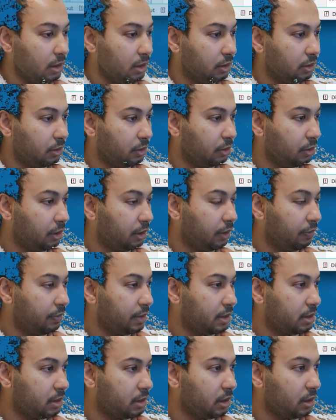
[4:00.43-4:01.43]
so here
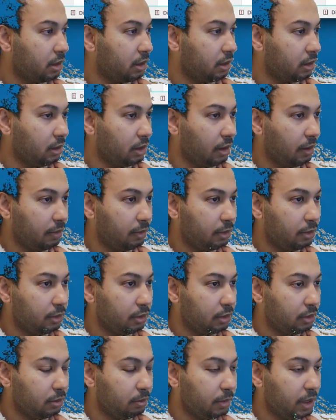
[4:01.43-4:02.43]
first thing you have to
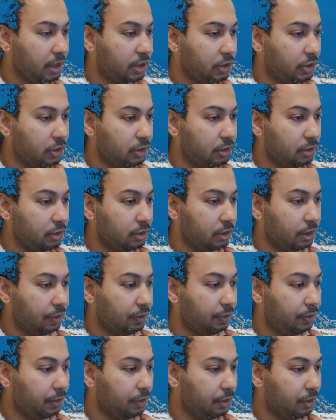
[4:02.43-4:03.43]
make sure
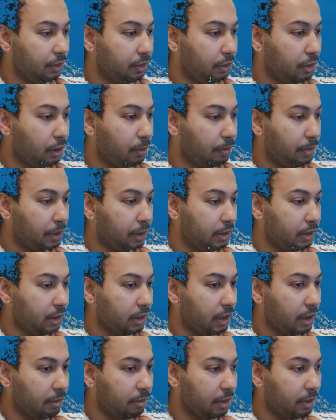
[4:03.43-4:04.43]
if you copied the
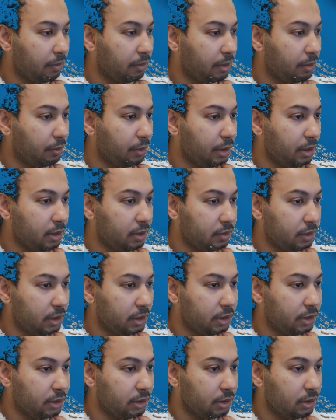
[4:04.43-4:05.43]
Kingpin from Windows
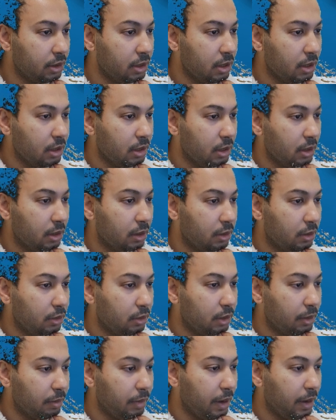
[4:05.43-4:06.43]
version, go
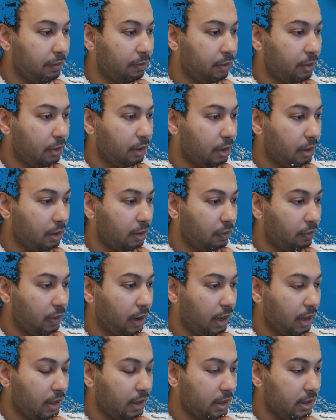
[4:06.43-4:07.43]
to the main folder, you'll
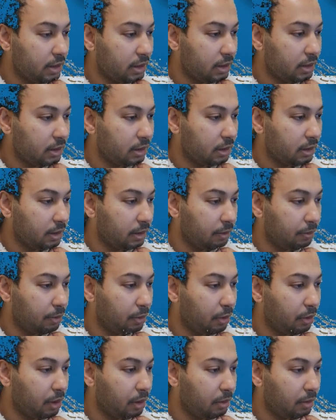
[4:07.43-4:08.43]
find this
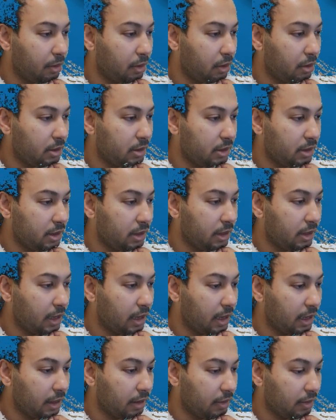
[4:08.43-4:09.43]
program called
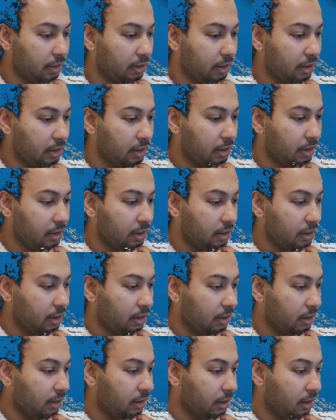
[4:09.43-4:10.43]
ccase,
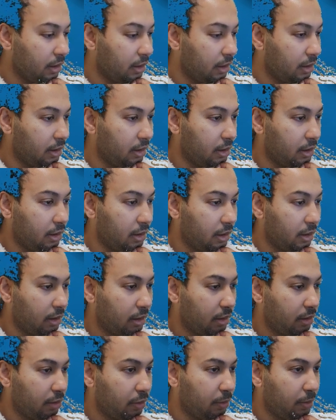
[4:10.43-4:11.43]
and you
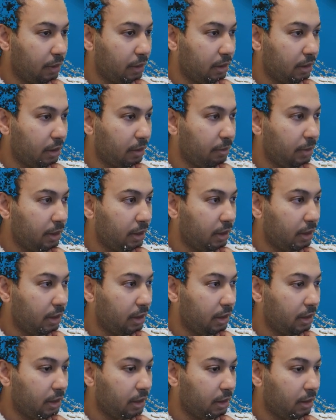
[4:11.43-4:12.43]
can open a terminal
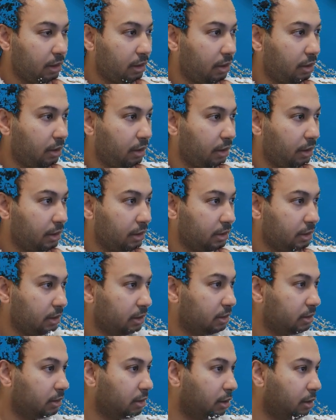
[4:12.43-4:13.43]
here, or you can
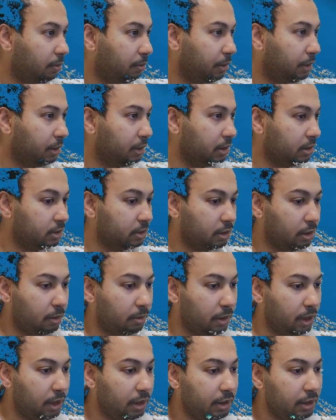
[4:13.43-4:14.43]
just copy this
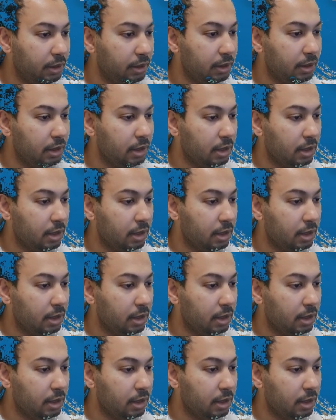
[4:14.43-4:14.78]
command,